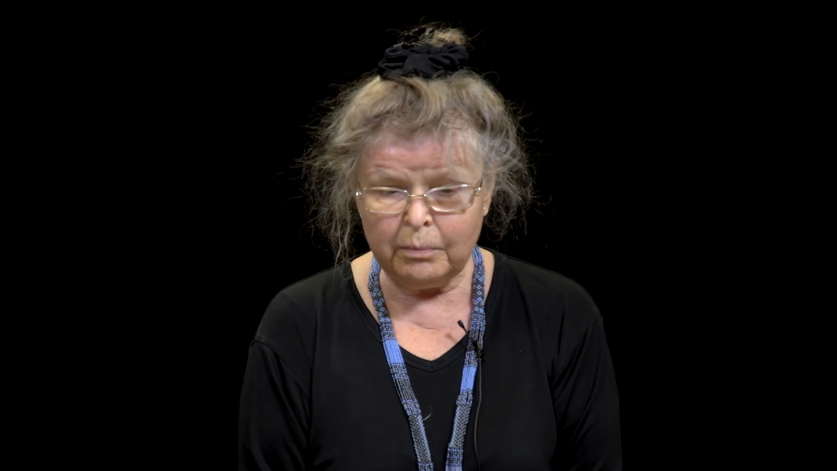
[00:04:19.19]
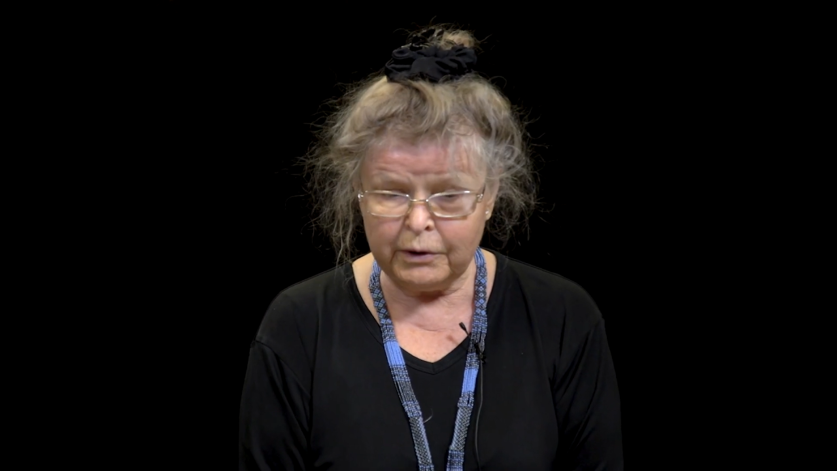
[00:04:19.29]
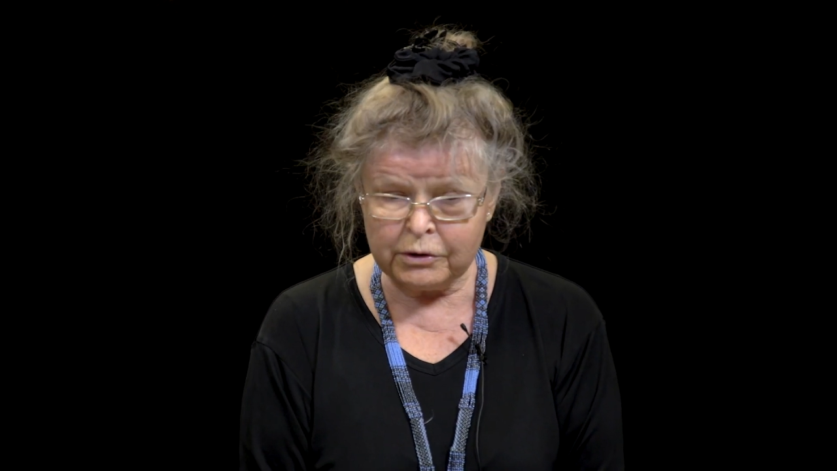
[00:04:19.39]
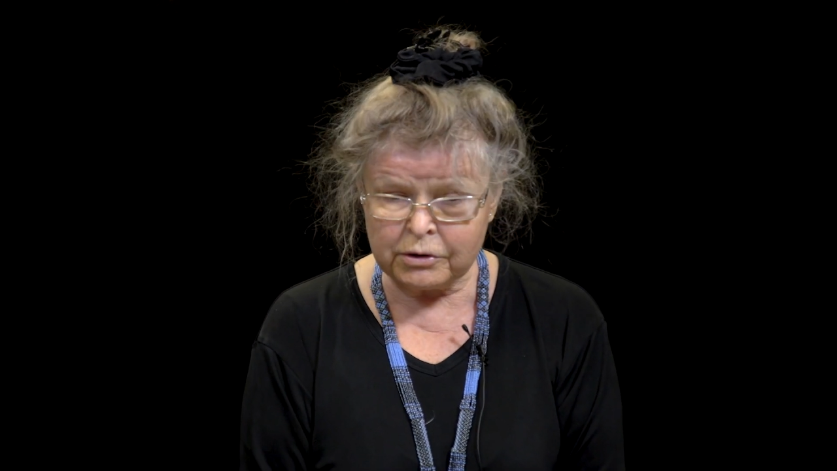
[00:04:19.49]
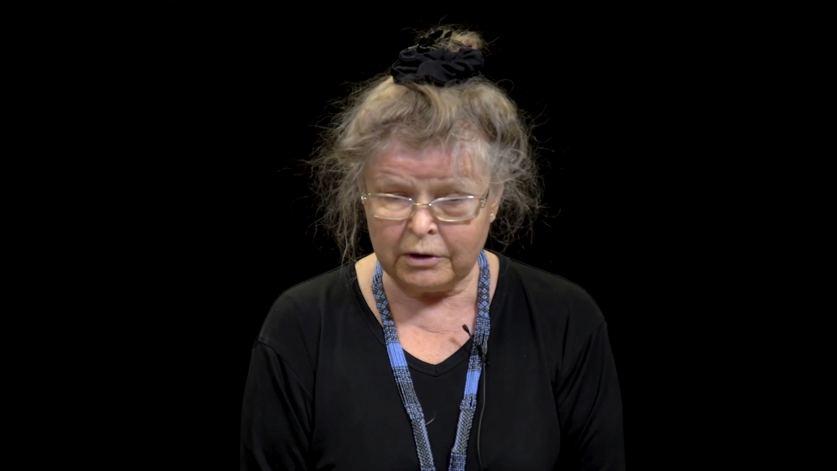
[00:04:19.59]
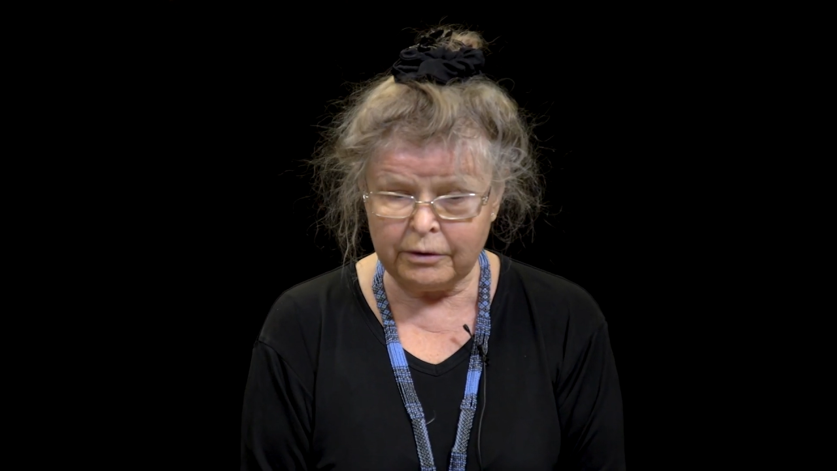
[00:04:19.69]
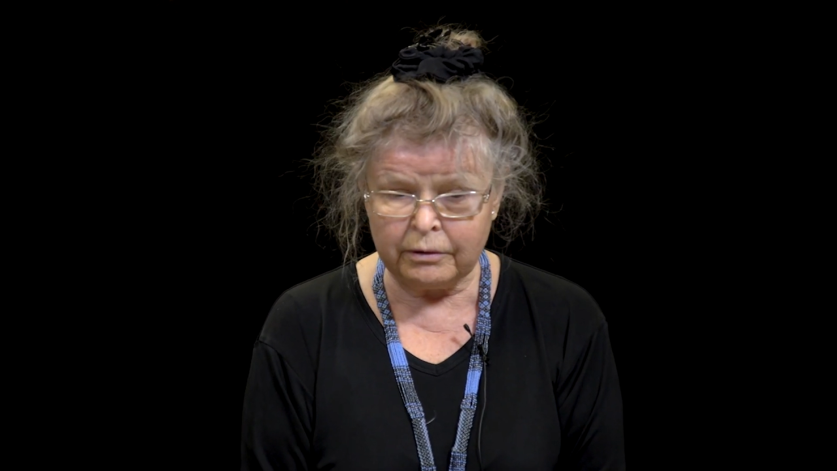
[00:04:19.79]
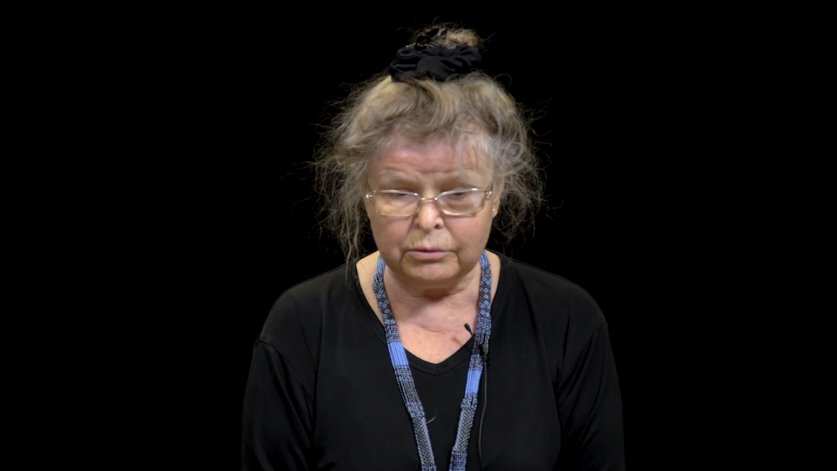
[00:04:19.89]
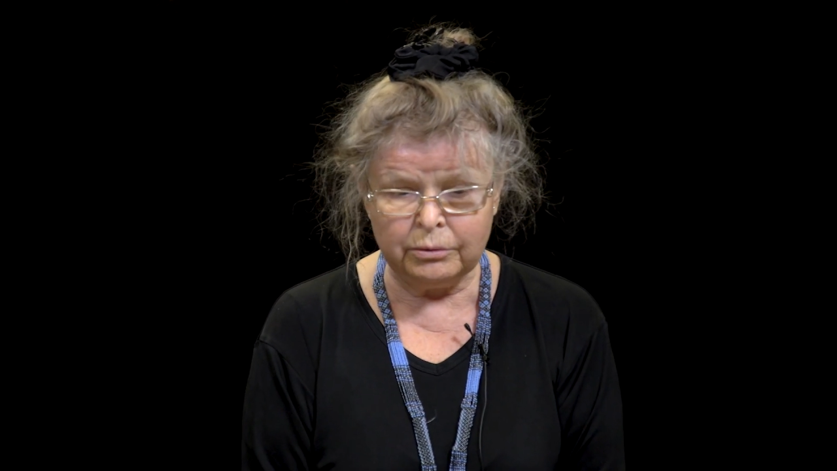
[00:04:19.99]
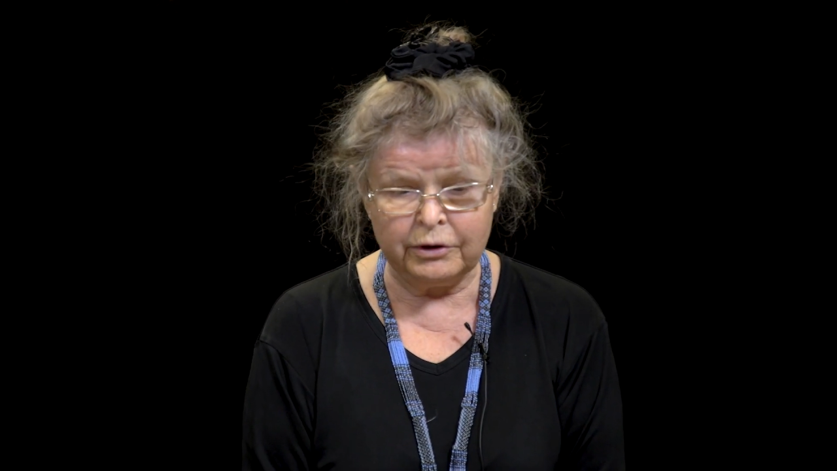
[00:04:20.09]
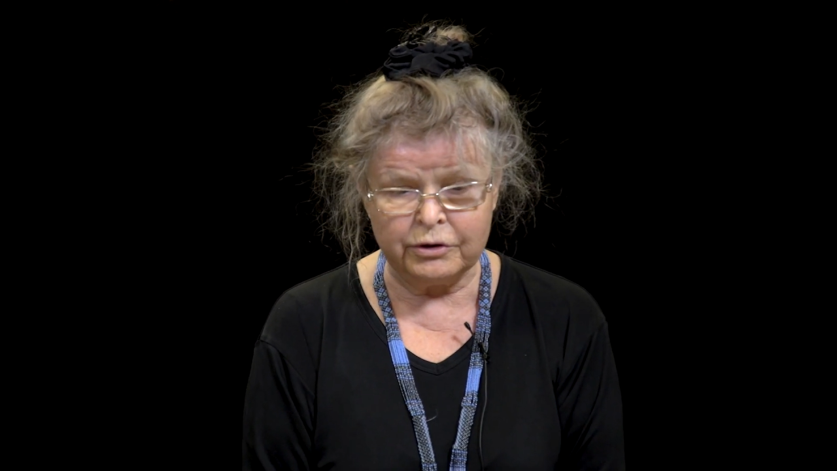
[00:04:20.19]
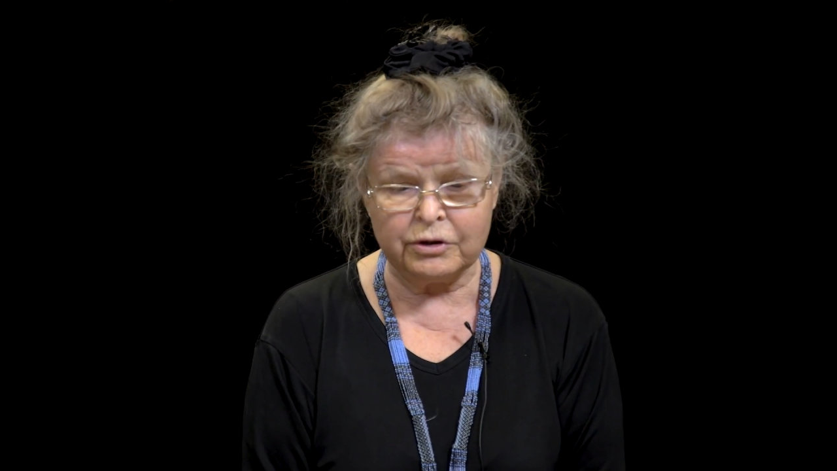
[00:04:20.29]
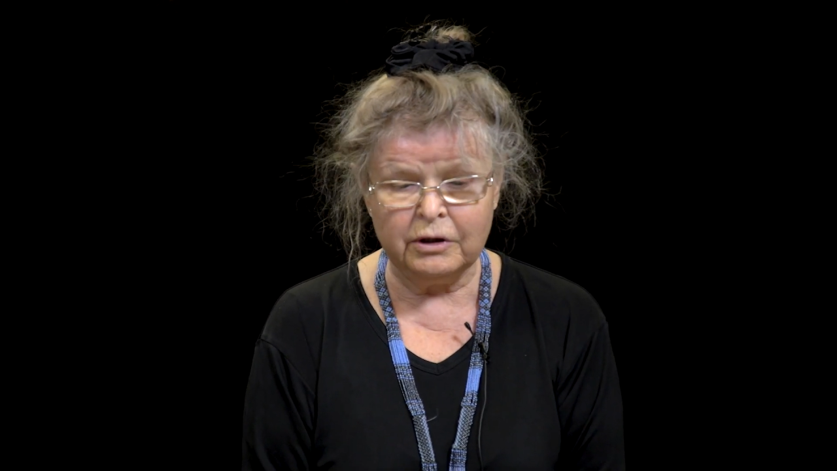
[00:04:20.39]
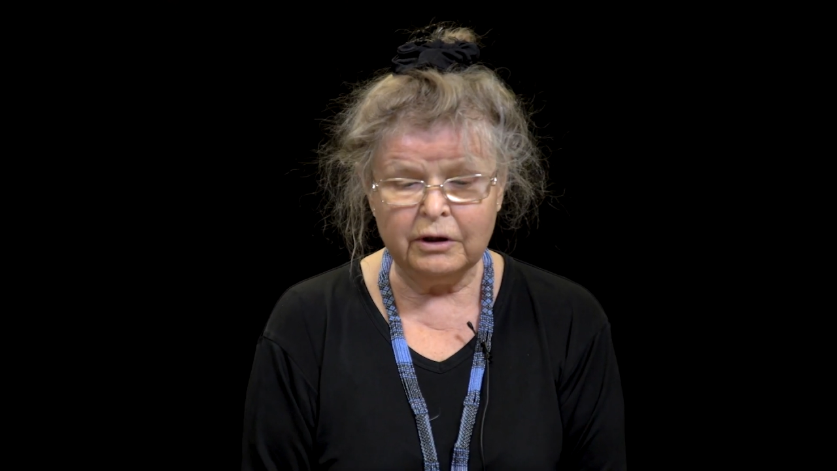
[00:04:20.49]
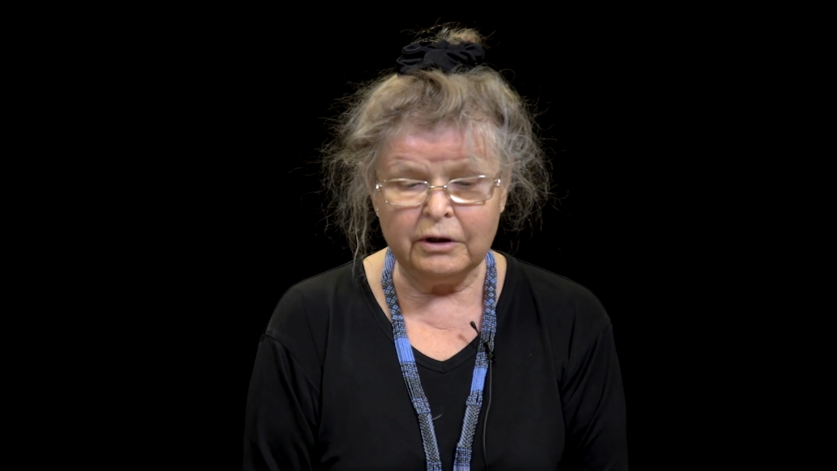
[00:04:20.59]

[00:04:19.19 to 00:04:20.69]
Partially through this,